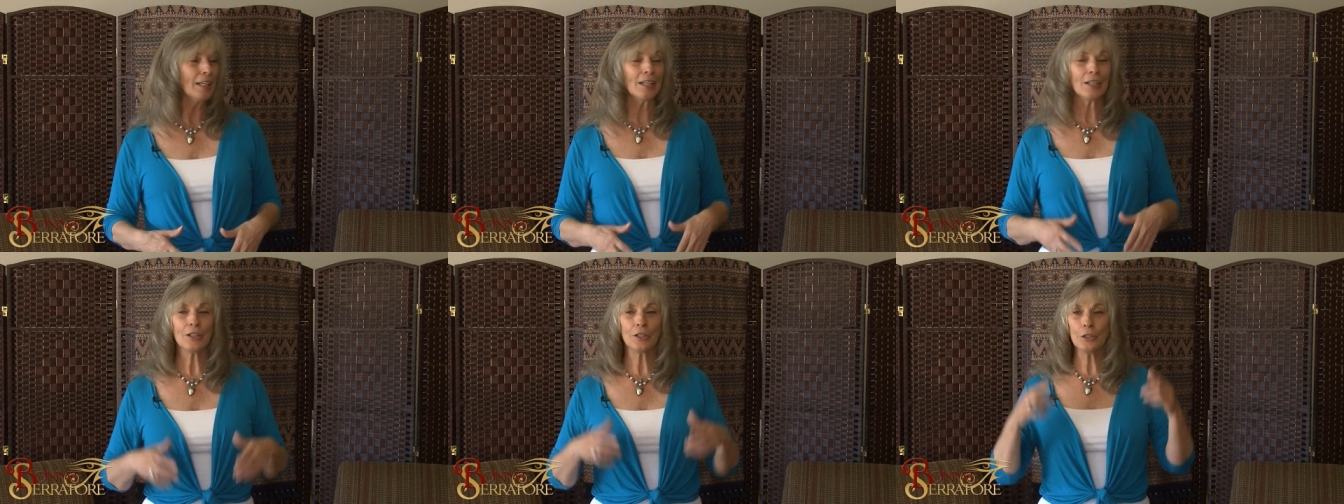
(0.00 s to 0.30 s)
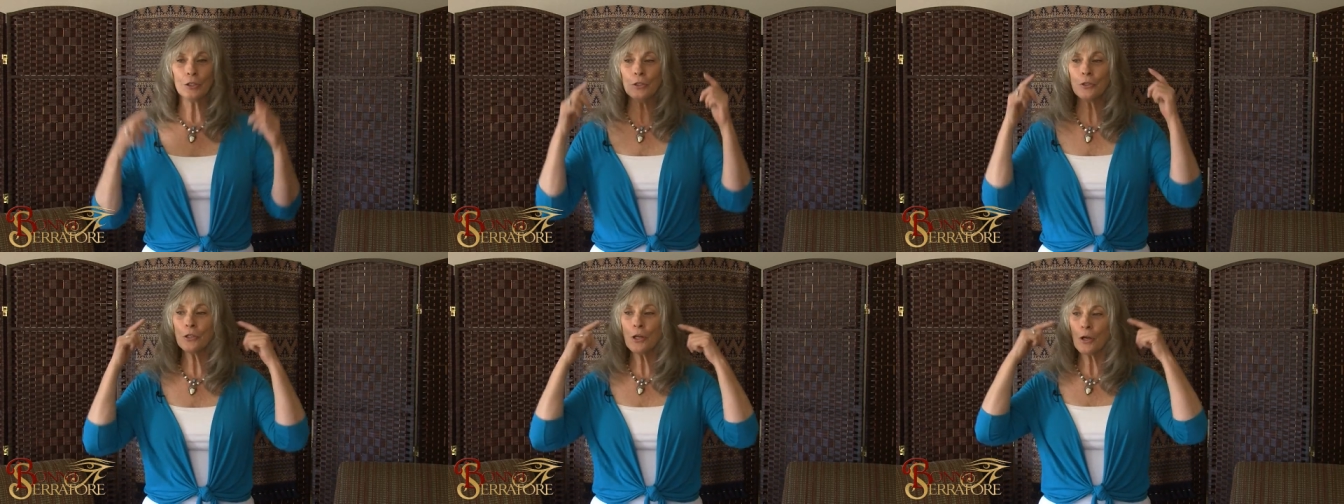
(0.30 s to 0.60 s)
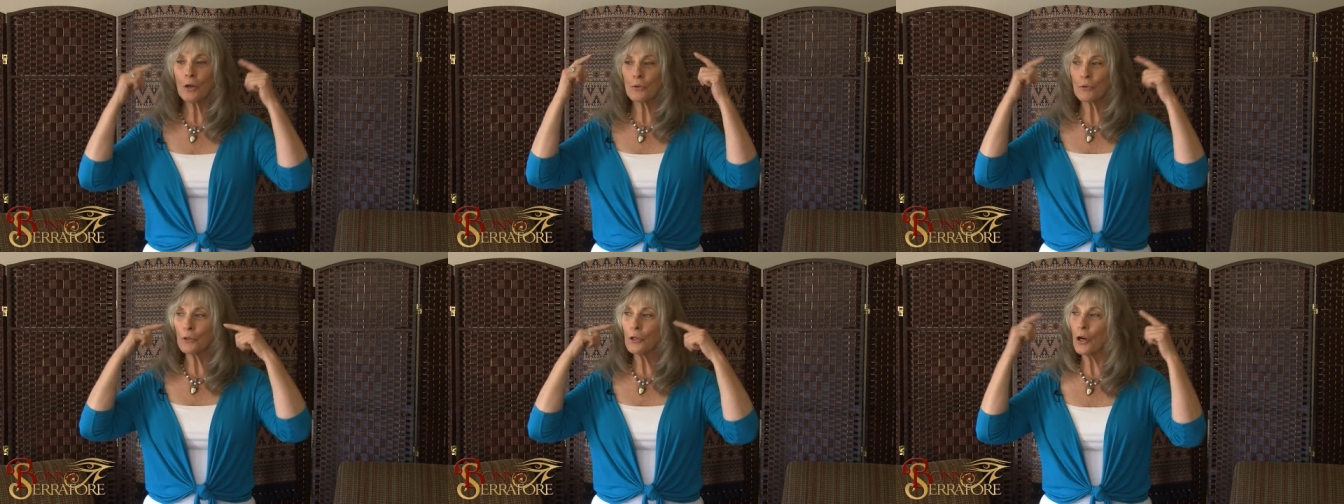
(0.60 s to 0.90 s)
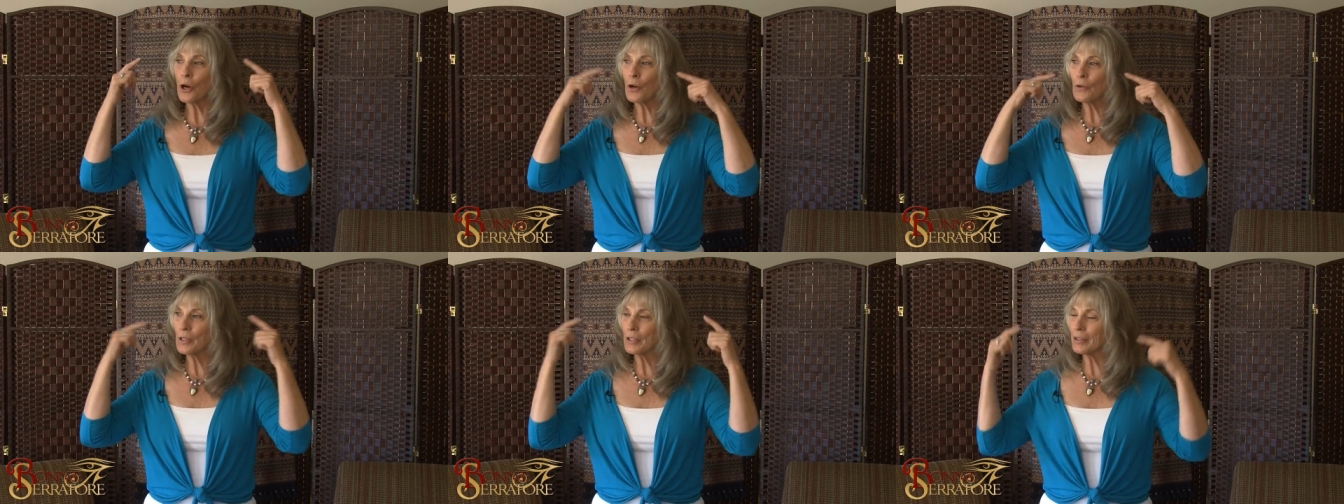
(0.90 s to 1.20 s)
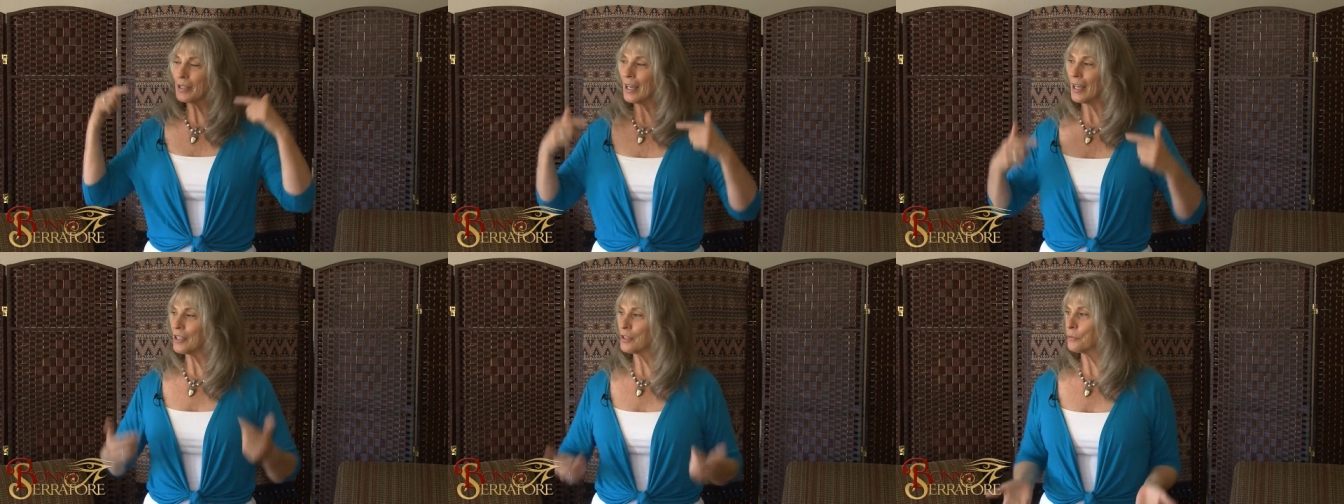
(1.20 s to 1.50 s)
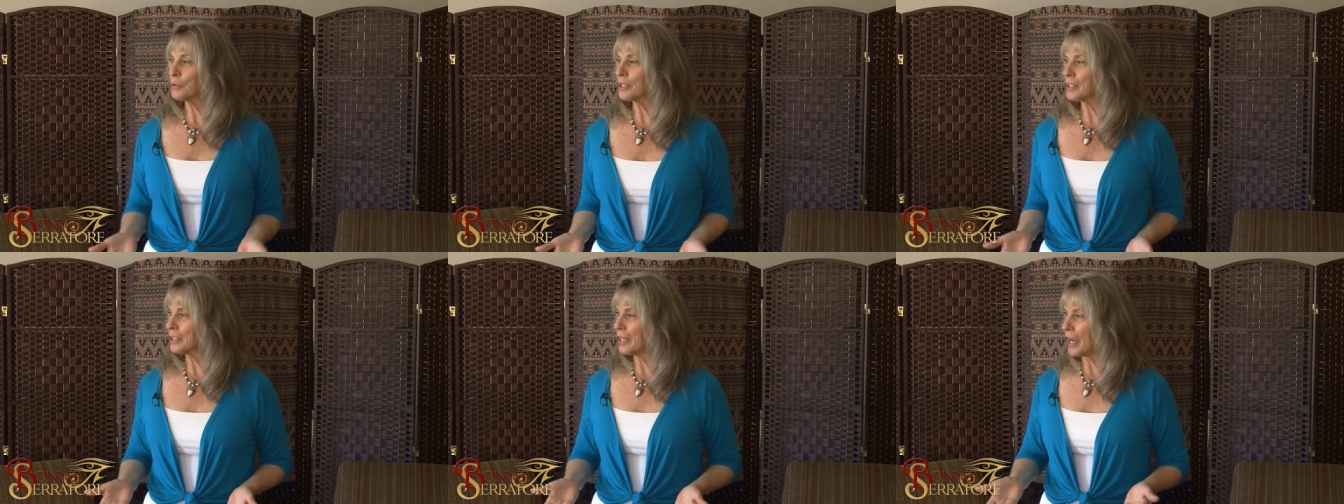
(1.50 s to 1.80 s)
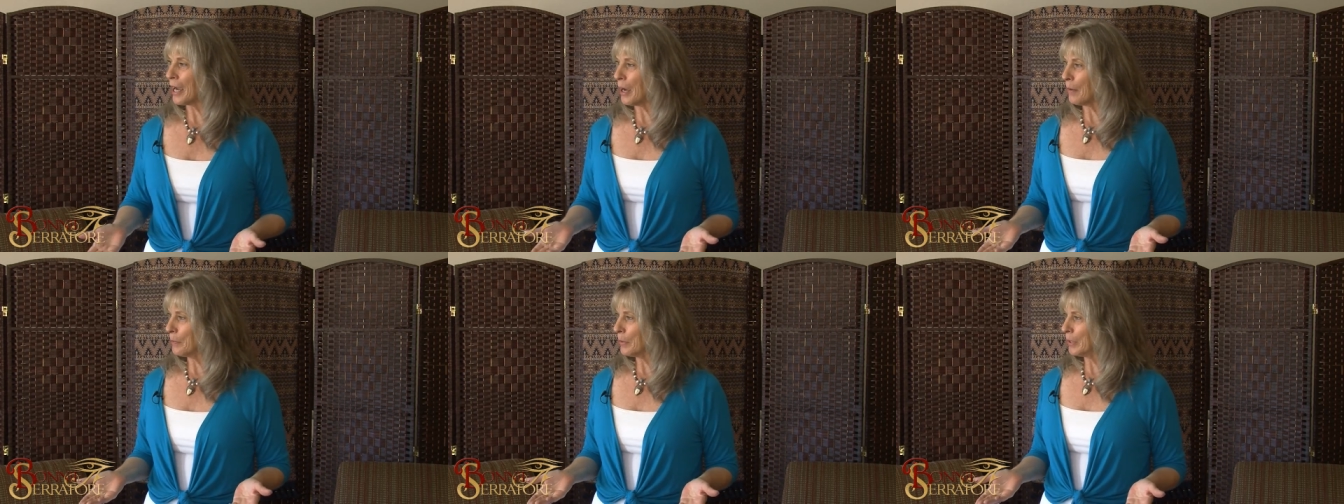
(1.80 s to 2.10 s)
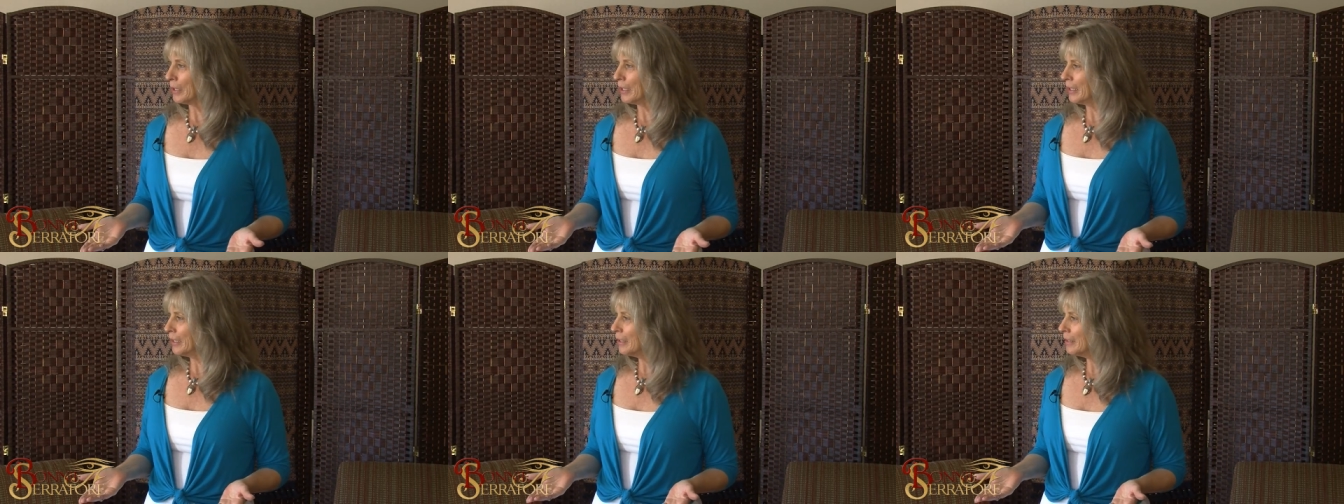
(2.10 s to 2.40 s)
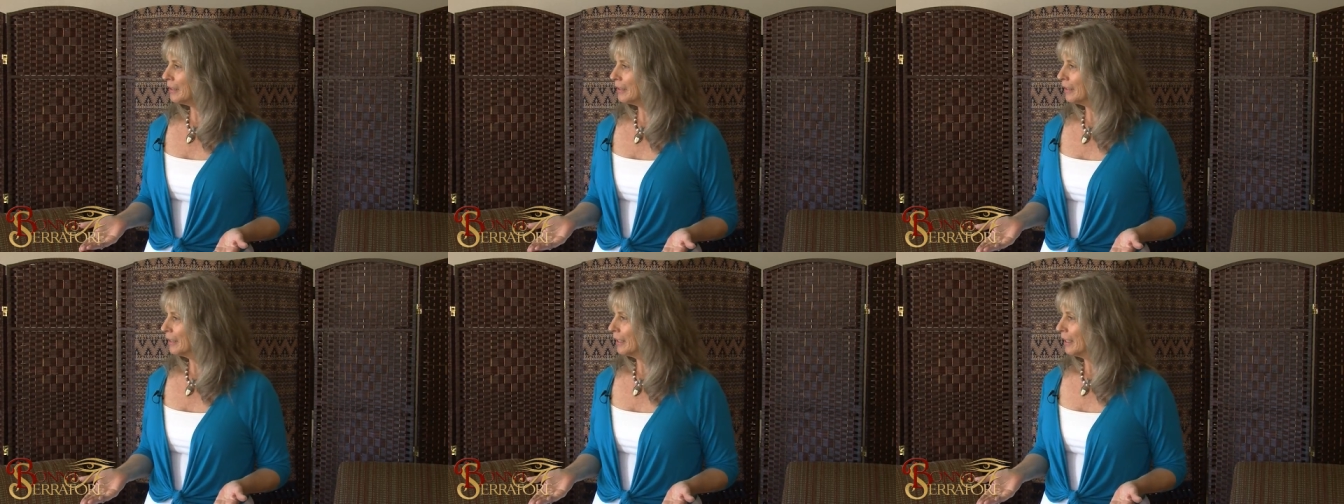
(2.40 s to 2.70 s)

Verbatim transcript: you don't know that that's what's happening.